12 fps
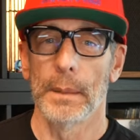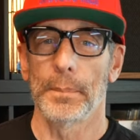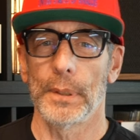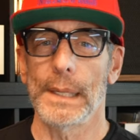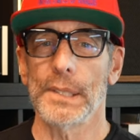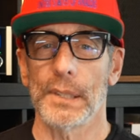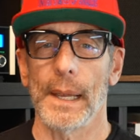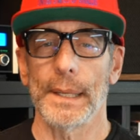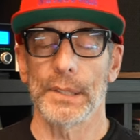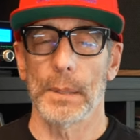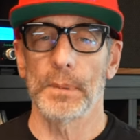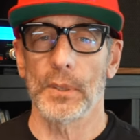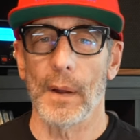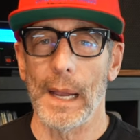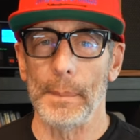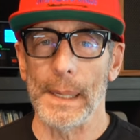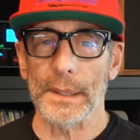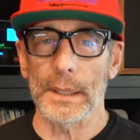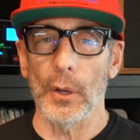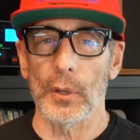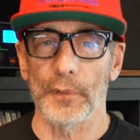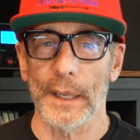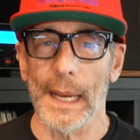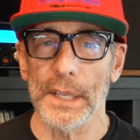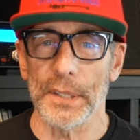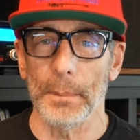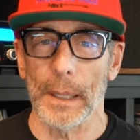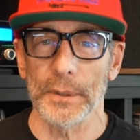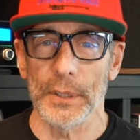Please like, subscribe, hit the notification bell.